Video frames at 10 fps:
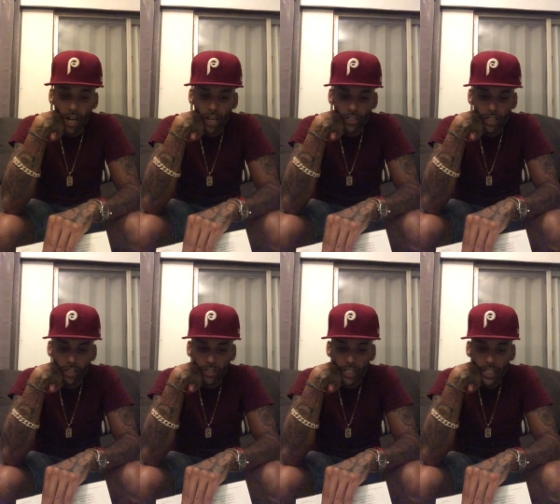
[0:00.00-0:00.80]

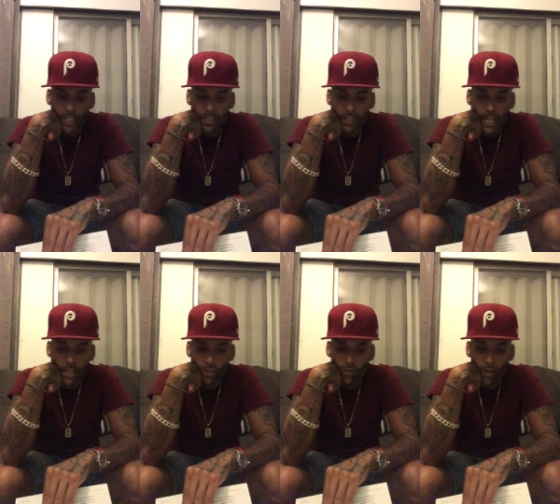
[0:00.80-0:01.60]
Another thing
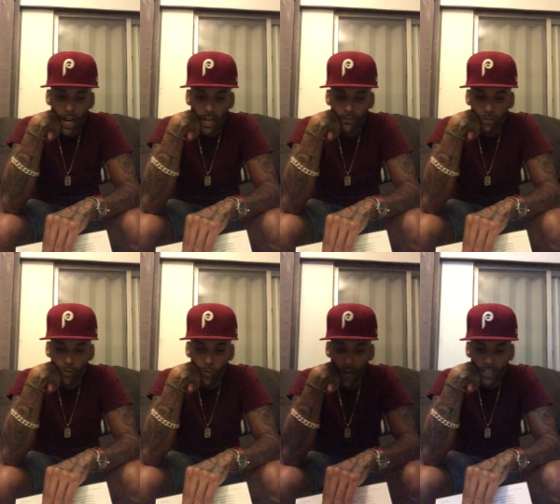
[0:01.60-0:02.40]
that you have
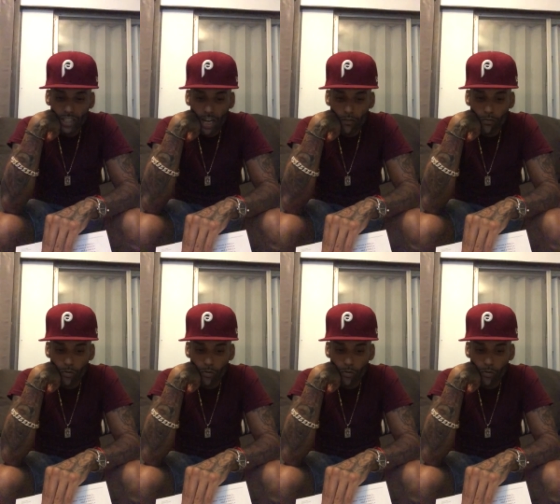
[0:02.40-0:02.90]
to watch out